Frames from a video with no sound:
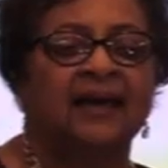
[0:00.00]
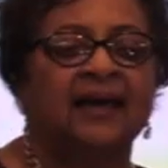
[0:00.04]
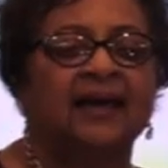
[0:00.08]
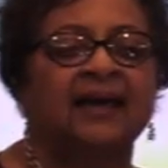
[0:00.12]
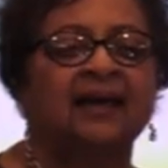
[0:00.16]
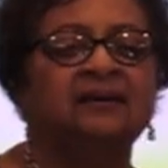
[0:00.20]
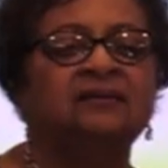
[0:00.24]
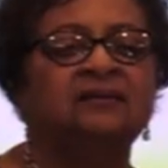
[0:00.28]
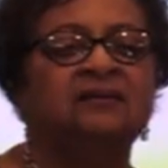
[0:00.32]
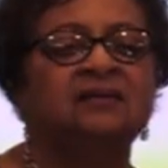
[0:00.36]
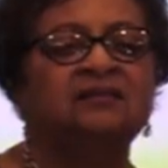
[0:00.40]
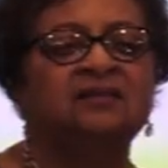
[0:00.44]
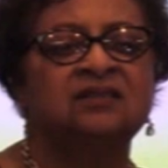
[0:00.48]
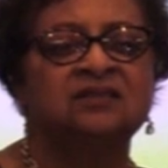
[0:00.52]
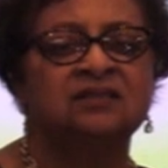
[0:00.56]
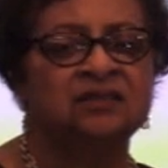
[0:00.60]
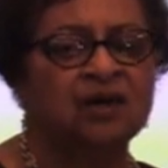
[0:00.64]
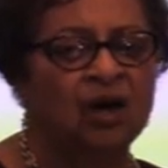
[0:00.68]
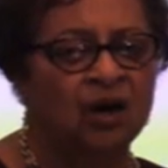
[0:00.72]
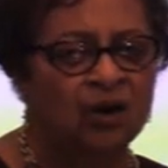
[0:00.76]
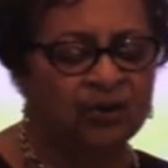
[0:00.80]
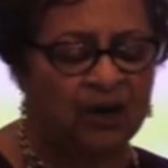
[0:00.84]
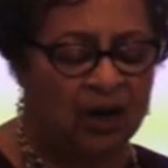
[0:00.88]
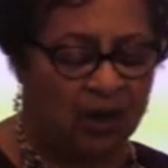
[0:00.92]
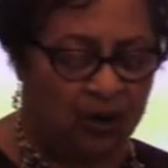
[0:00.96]
in
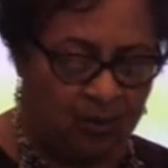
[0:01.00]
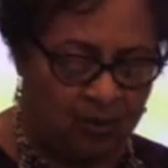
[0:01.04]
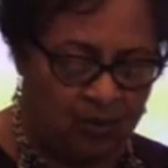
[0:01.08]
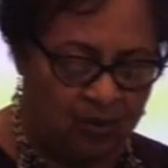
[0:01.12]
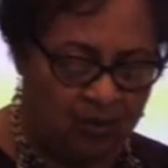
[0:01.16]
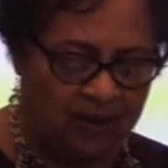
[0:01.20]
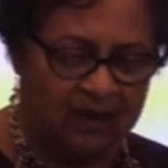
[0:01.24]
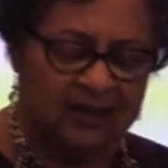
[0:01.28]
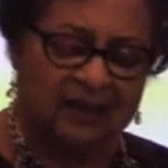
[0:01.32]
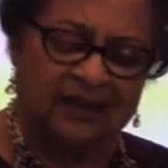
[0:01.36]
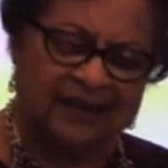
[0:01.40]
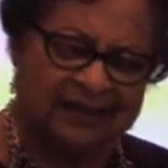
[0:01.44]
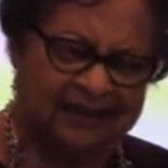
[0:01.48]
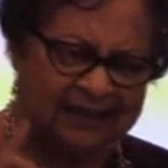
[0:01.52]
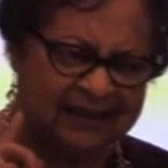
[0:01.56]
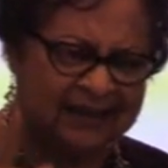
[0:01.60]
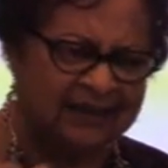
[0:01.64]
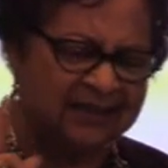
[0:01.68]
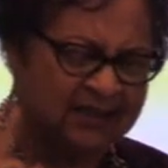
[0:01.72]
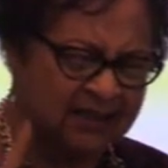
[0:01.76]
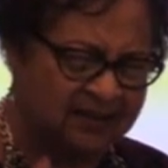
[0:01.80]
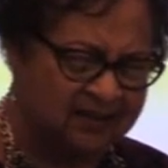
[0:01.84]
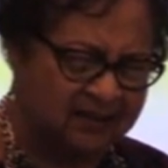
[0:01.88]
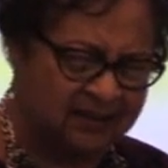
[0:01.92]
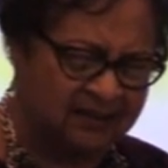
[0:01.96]
DeSoto, and
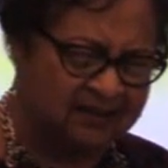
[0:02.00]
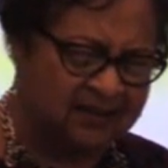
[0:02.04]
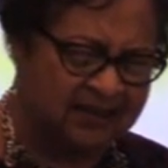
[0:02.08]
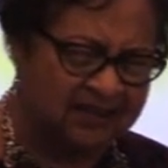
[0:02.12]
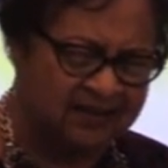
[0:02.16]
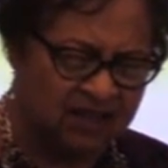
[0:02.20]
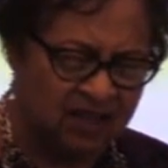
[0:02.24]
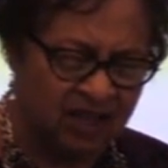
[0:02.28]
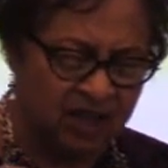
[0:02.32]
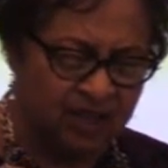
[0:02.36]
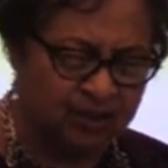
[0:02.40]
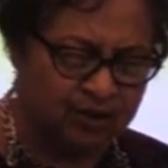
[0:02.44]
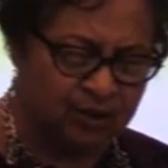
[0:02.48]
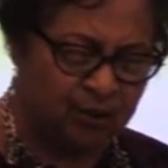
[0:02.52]
listen to this,